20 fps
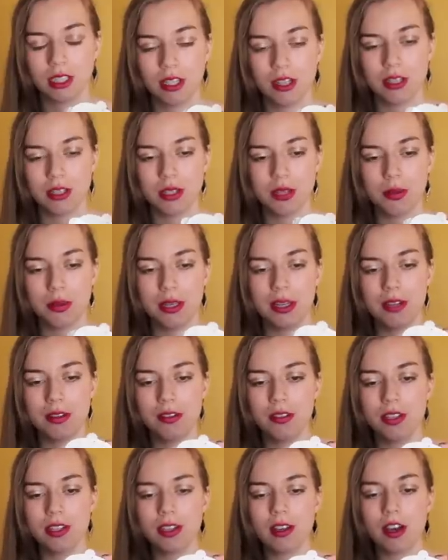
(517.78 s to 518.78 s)
So here
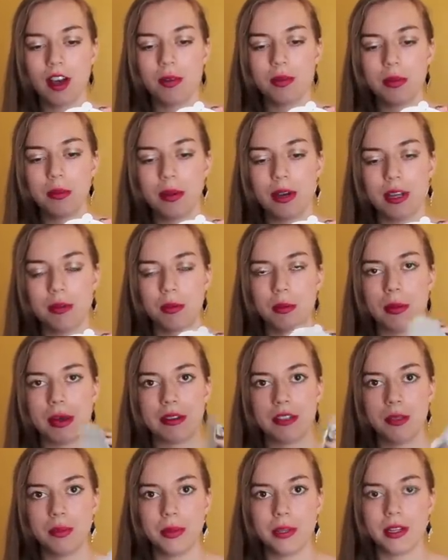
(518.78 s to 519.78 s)
is the Omnipod I'm
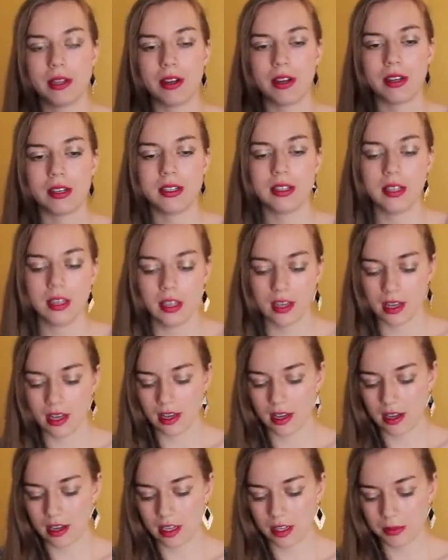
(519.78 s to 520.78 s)
about to put on.
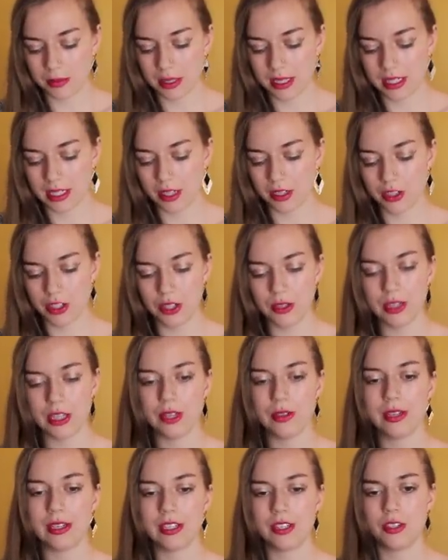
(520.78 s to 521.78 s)
It tells you that
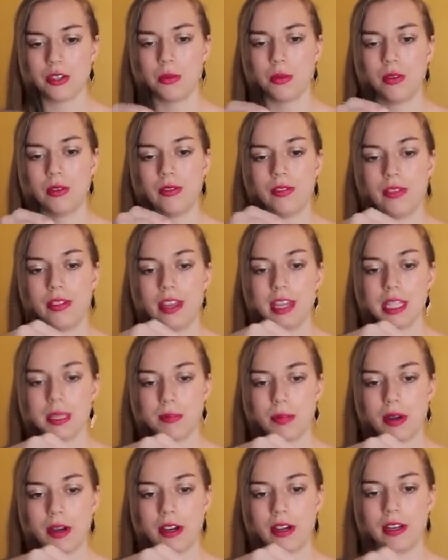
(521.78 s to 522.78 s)
you need to remove this
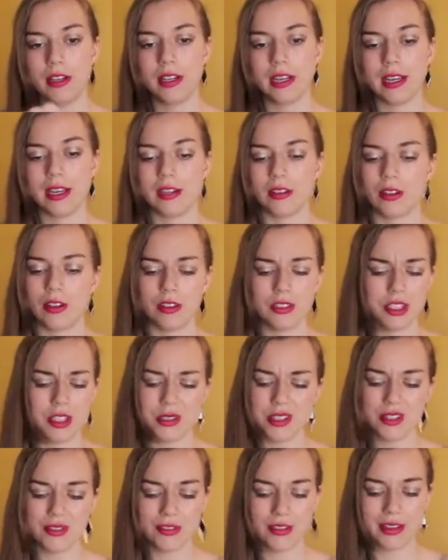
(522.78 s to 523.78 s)
part, and all you
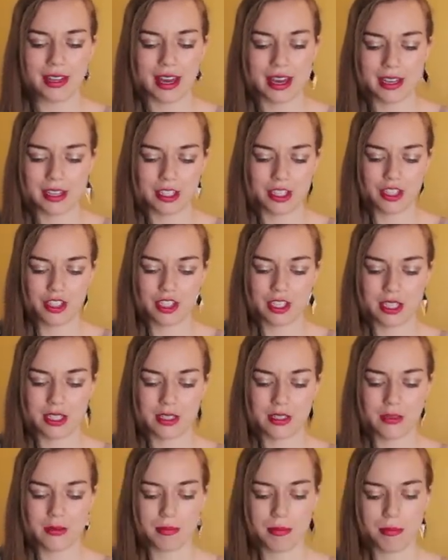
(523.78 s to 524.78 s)
do for that is
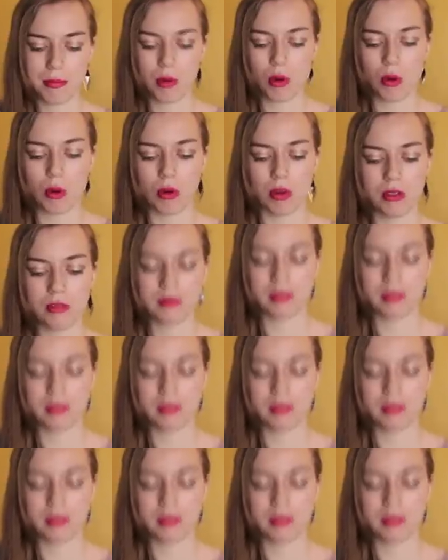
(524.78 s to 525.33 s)
just pull